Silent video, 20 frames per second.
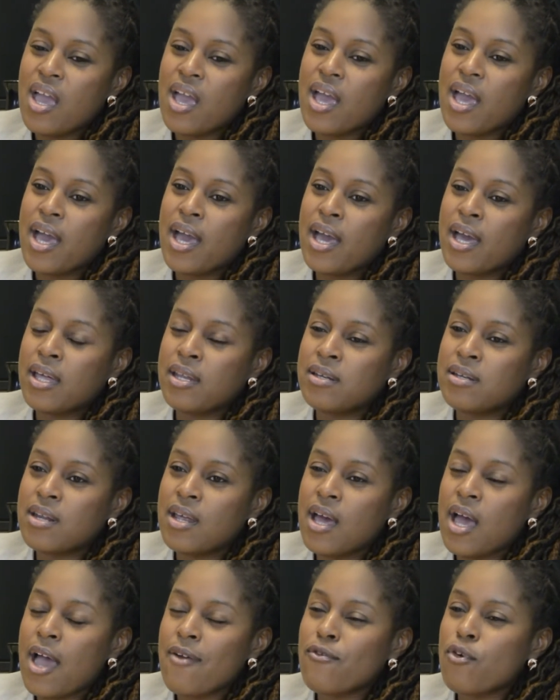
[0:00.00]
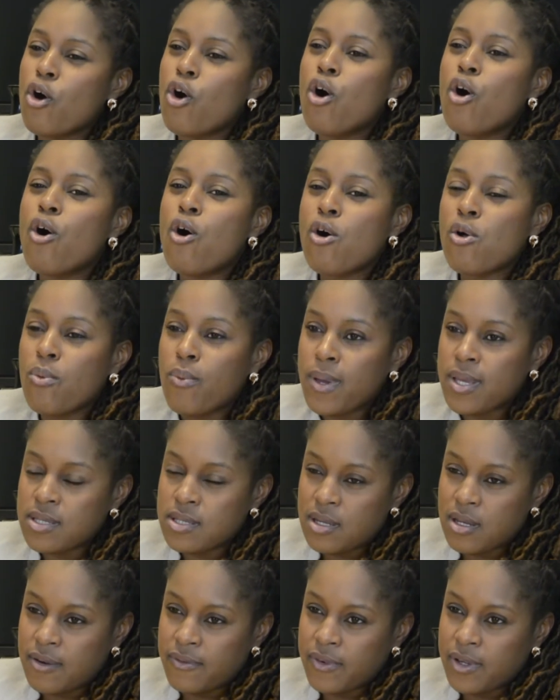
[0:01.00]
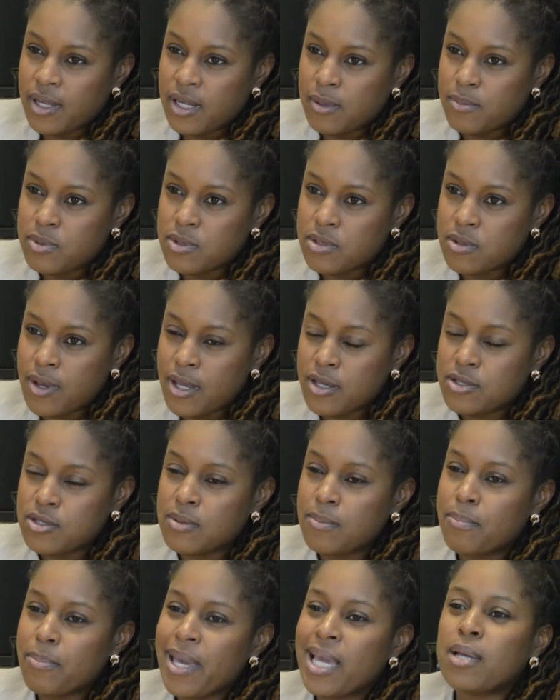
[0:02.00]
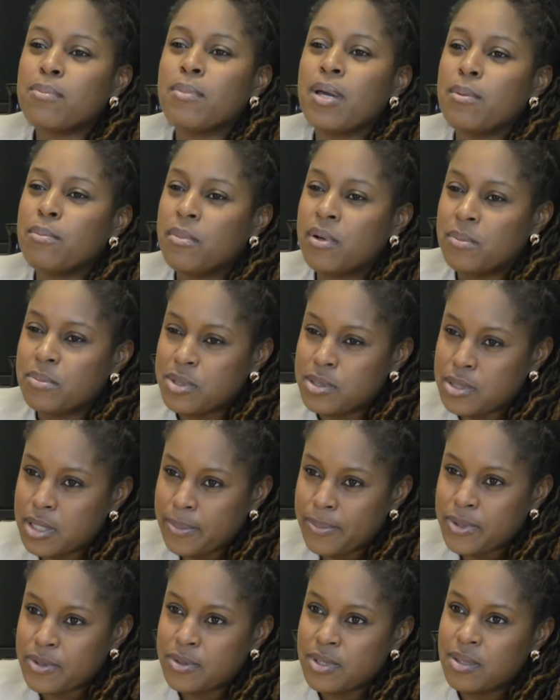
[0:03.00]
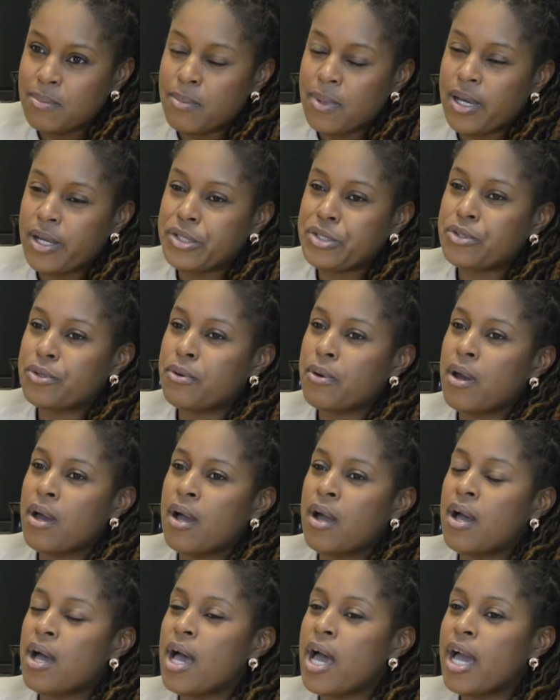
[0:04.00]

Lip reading: And I've always loved calypso. I used to beg my mom to take me to the Mardi Gras.